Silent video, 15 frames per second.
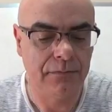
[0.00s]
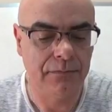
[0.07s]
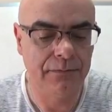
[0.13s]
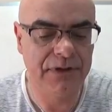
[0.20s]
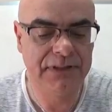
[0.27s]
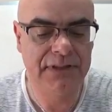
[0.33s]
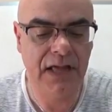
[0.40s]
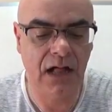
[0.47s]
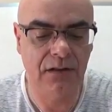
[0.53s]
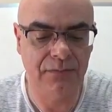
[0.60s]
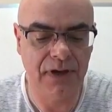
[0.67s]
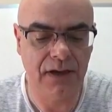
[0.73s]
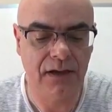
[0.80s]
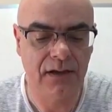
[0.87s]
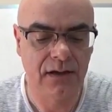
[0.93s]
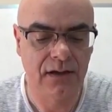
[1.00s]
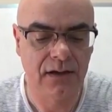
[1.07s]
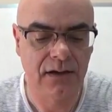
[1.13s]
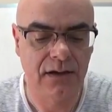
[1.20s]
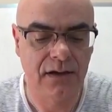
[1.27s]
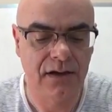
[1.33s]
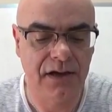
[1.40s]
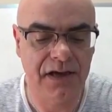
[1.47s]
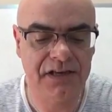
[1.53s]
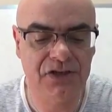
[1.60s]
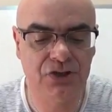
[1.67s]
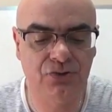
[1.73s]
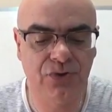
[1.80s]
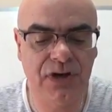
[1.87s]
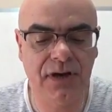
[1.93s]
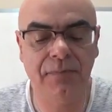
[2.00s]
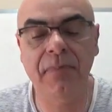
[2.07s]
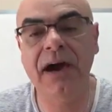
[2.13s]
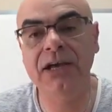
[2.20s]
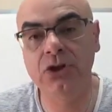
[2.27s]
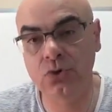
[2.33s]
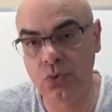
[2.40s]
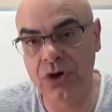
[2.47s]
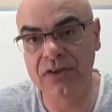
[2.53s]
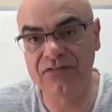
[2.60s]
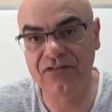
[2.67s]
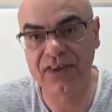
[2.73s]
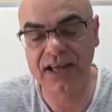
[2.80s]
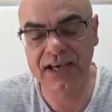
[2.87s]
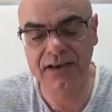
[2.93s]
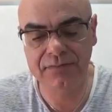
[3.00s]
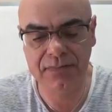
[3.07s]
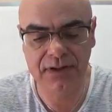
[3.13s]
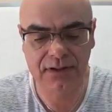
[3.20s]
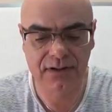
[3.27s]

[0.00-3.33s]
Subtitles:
But tell me, is Drea my twin flame?